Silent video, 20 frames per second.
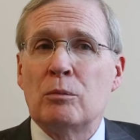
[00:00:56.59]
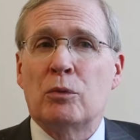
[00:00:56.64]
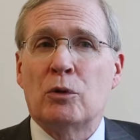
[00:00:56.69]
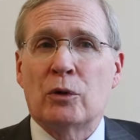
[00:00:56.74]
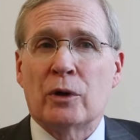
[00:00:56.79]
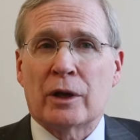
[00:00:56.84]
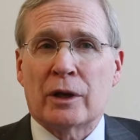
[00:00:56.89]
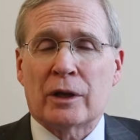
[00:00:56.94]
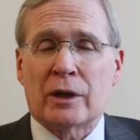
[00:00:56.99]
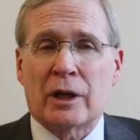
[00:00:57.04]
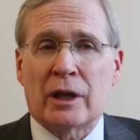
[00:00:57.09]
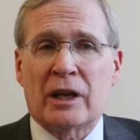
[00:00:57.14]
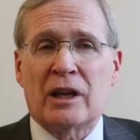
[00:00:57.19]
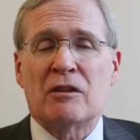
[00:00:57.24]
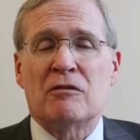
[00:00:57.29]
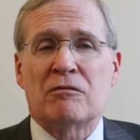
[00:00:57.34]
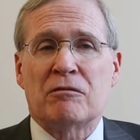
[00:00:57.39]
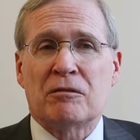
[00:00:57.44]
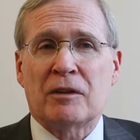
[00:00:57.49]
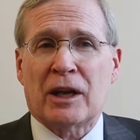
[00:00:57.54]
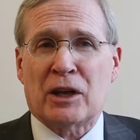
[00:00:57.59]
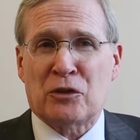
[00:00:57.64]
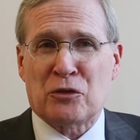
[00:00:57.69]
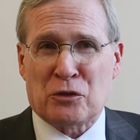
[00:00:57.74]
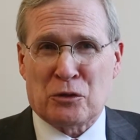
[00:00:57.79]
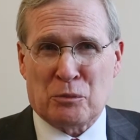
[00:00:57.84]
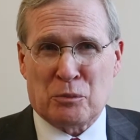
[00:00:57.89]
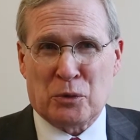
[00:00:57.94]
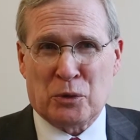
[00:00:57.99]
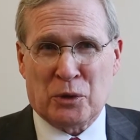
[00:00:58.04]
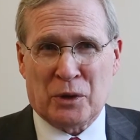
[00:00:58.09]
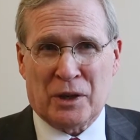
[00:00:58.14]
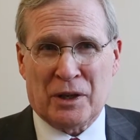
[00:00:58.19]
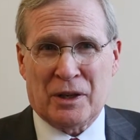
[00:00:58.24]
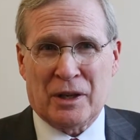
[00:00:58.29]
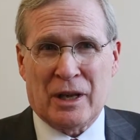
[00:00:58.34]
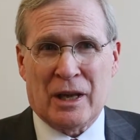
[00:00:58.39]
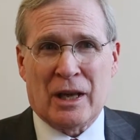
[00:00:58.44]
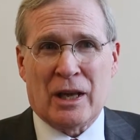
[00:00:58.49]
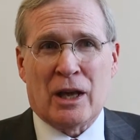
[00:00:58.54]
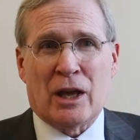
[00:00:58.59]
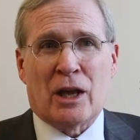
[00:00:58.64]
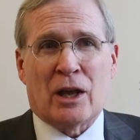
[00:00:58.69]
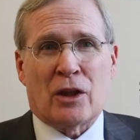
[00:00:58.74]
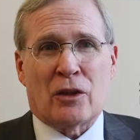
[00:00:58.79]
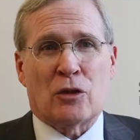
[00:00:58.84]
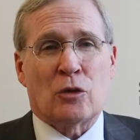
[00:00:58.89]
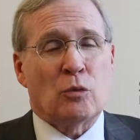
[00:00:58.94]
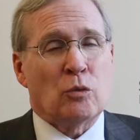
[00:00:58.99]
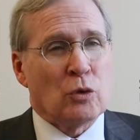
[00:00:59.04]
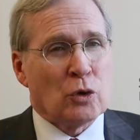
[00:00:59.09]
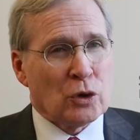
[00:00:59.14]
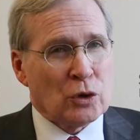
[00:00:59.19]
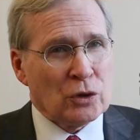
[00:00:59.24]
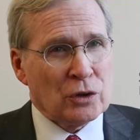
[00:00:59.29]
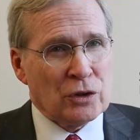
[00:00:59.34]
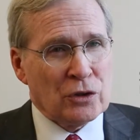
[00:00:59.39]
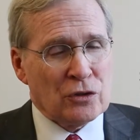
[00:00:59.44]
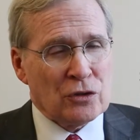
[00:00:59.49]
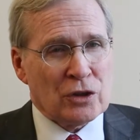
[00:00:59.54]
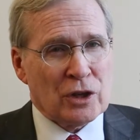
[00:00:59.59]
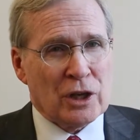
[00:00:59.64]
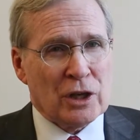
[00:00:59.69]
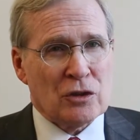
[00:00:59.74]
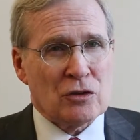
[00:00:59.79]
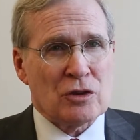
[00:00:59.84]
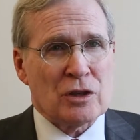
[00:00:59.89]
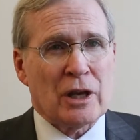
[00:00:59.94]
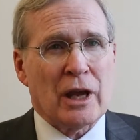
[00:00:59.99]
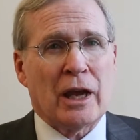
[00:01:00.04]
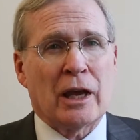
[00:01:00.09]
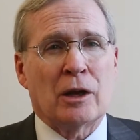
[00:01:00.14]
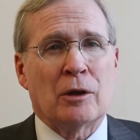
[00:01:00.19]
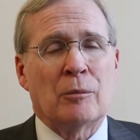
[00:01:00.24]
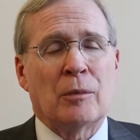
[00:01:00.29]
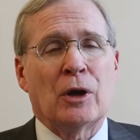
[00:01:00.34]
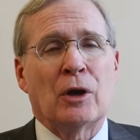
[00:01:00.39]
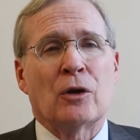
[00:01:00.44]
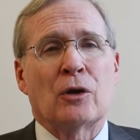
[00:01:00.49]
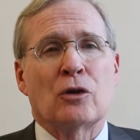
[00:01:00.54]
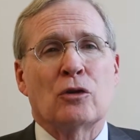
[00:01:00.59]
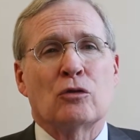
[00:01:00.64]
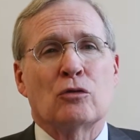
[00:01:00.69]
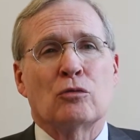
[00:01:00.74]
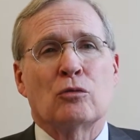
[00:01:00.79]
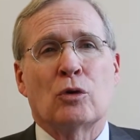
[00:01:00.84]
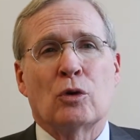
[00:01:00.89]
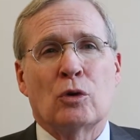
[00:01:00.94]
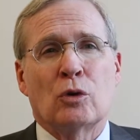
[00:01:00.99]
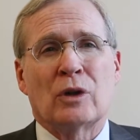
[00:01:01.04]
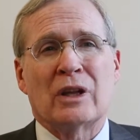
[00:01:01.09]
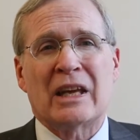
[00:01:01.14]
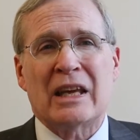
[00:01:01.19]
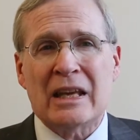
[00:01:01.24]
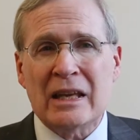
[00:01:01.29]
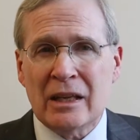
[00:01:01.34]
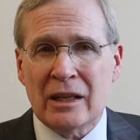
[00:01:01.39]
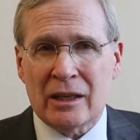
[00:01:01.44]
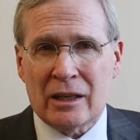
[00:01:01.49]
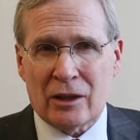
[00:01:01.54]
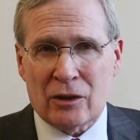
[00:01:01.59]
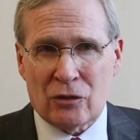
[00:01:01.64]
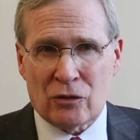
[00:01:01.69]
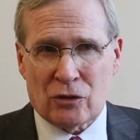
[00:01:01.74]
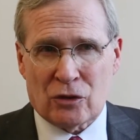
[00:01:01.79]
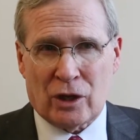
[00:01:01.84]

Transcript: point, an inflection point. The world is changing and America's role in it is